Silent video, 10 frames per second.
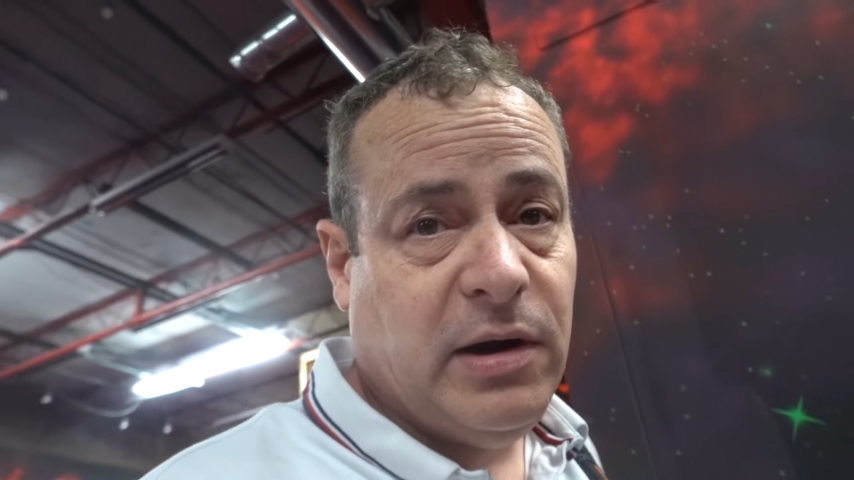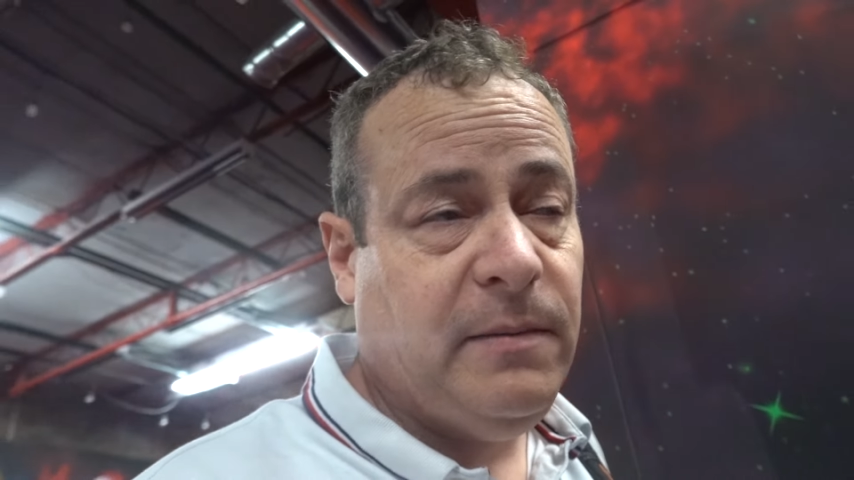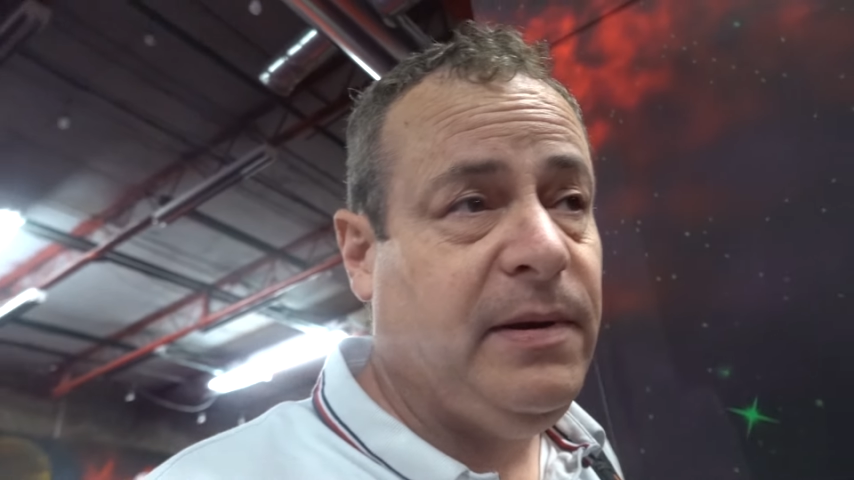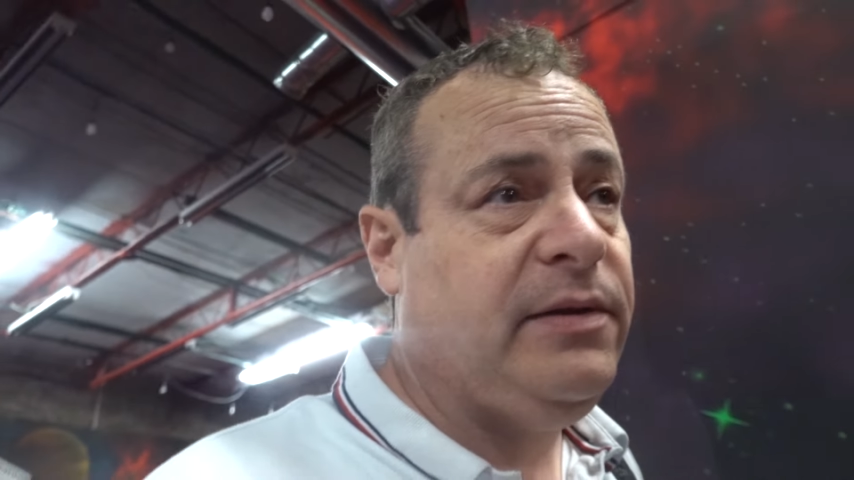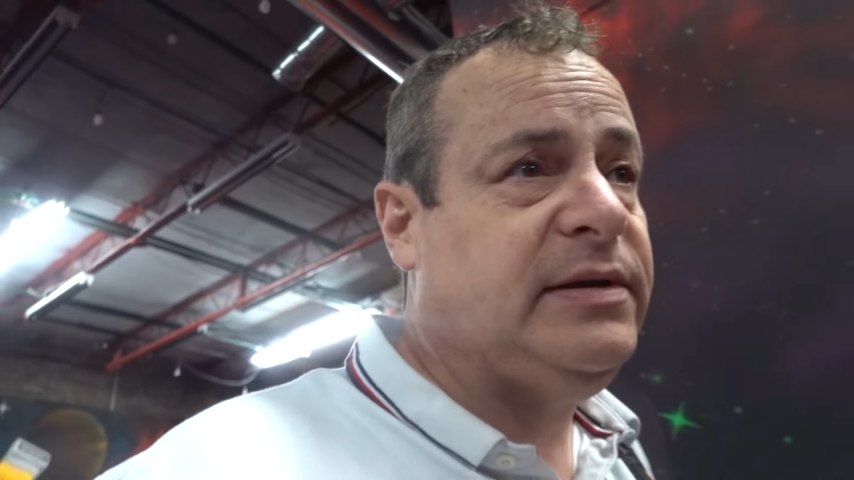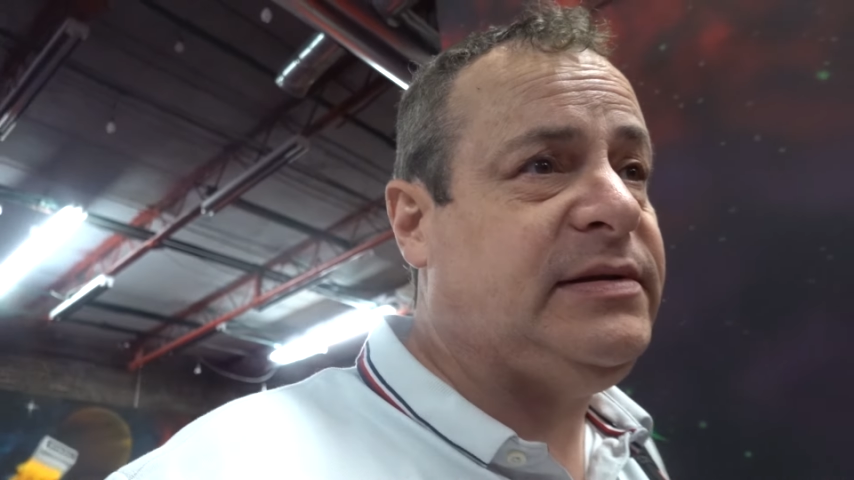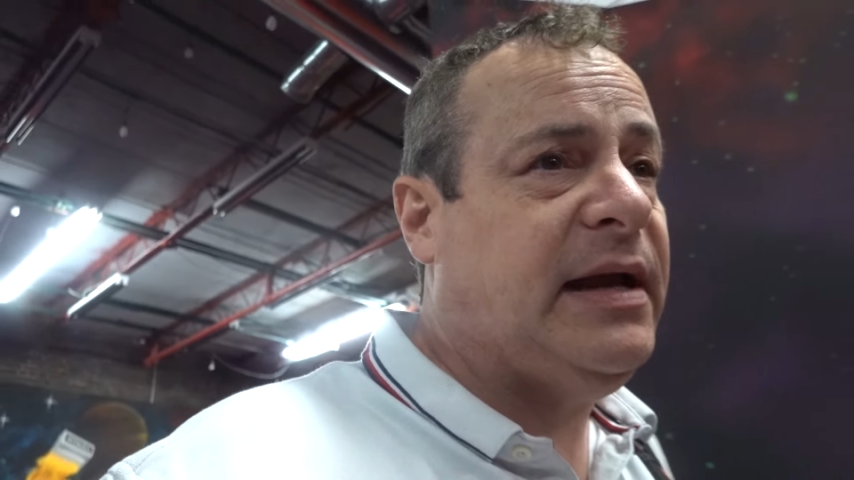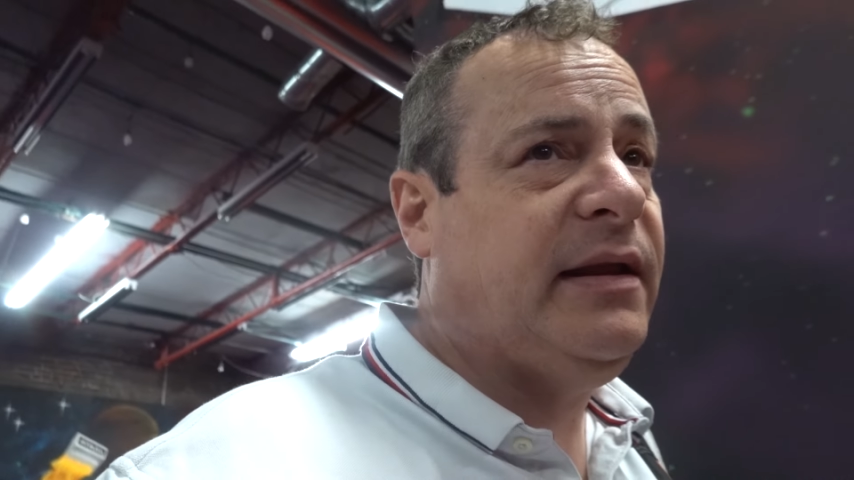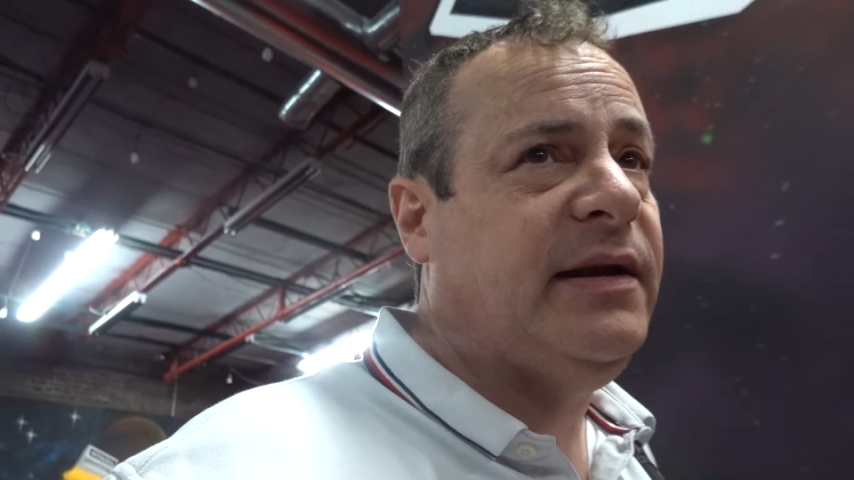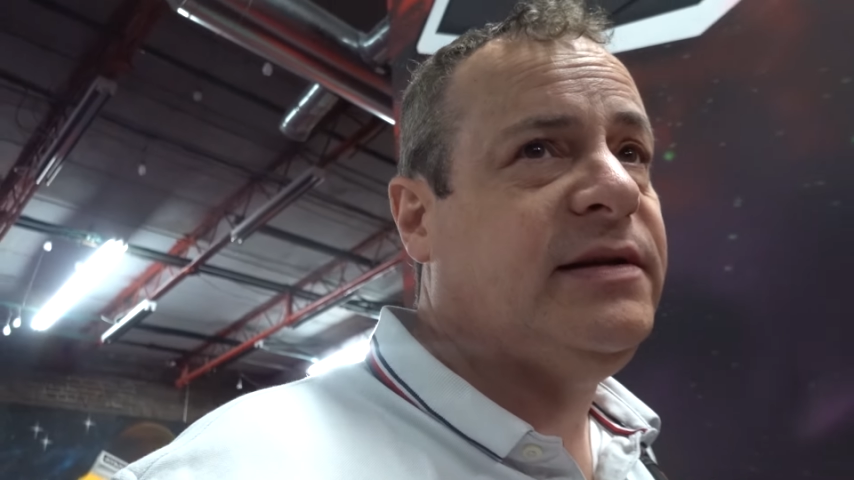gonna build this
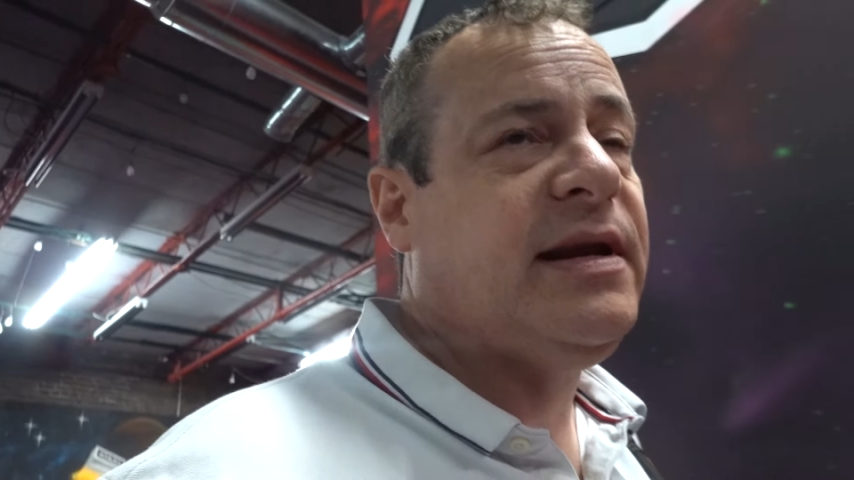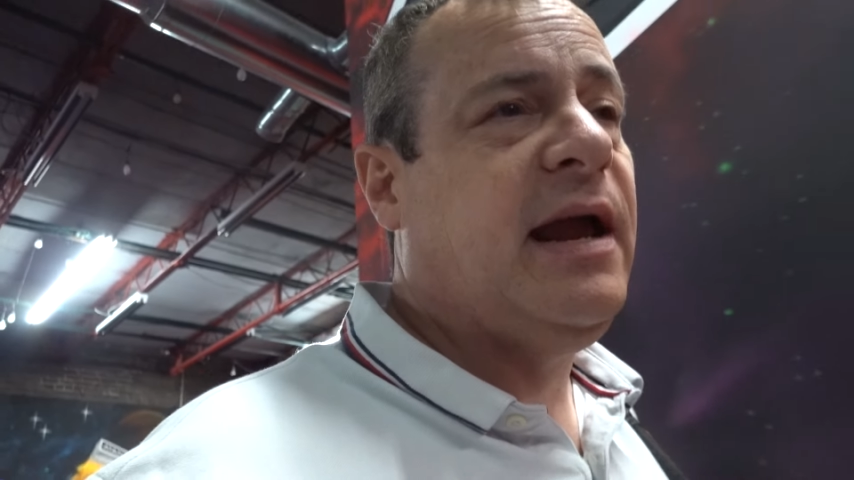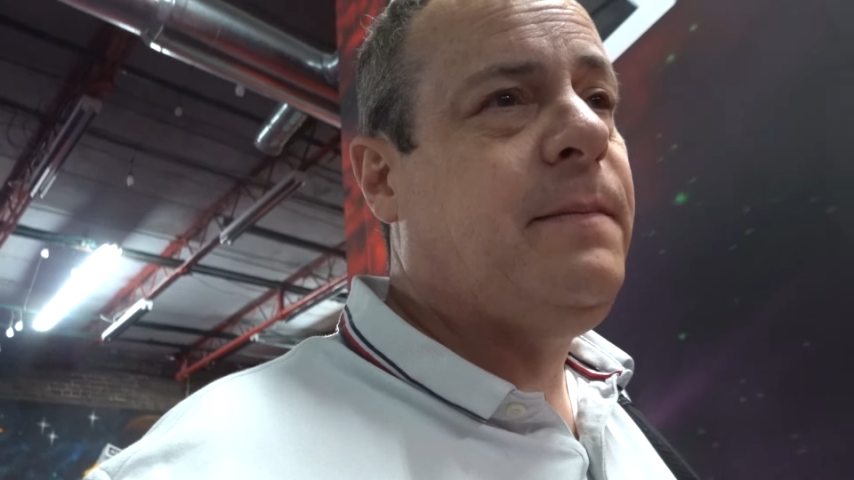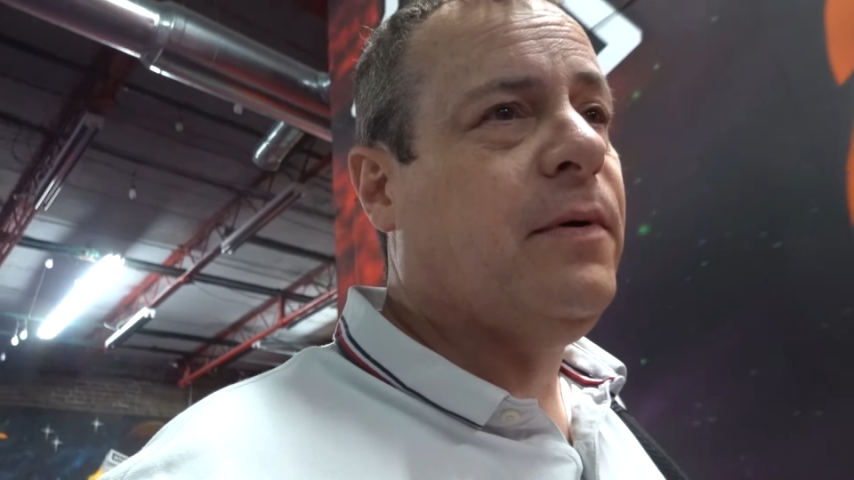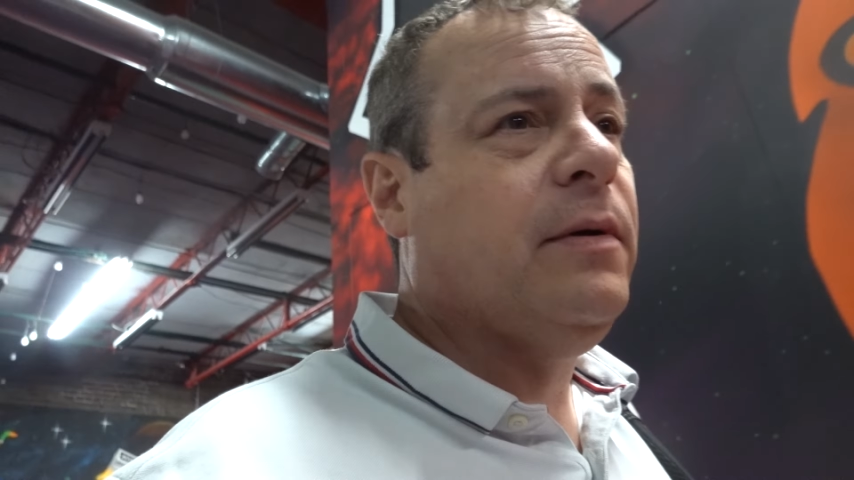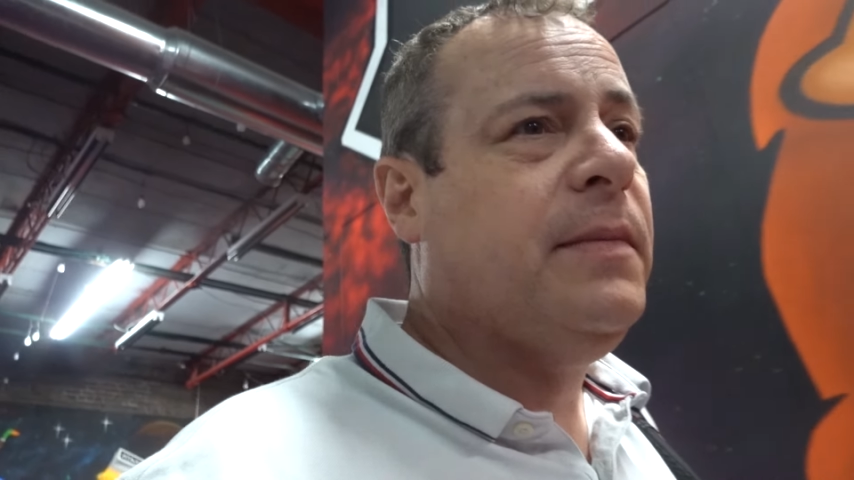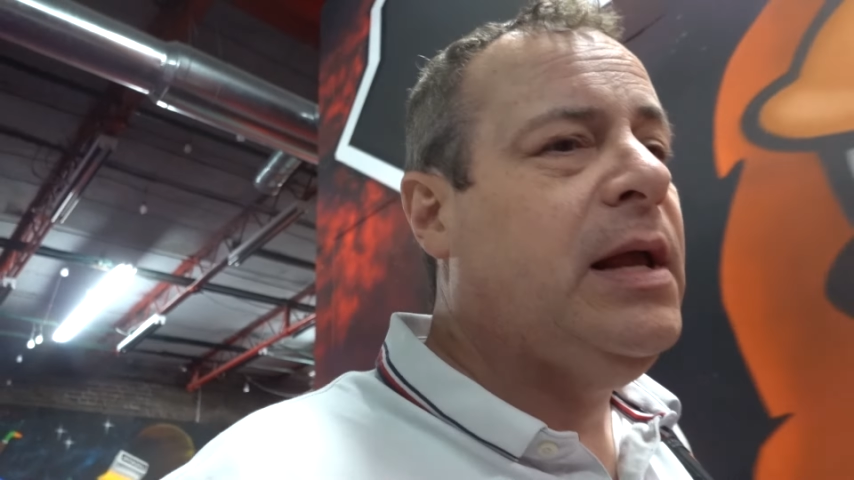alien escape room.